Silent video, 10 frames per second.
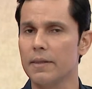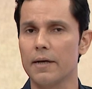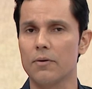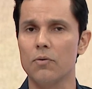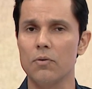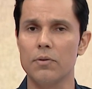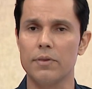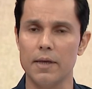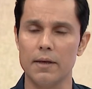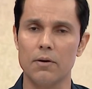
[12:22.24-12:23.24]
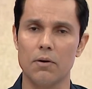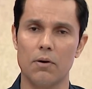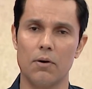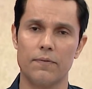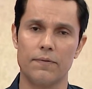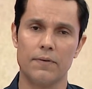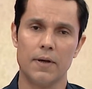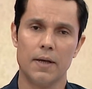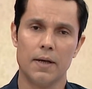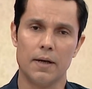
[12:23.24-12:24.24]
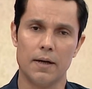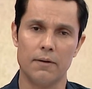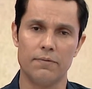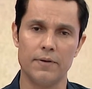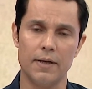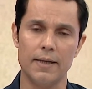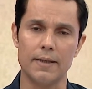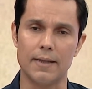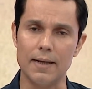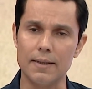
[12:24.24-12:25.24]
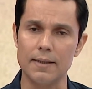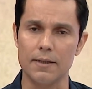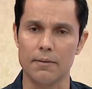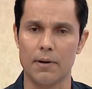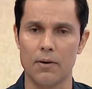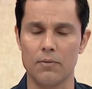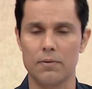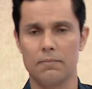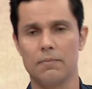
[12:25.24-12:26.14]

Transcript: that whole thing of uh, feeling guilty about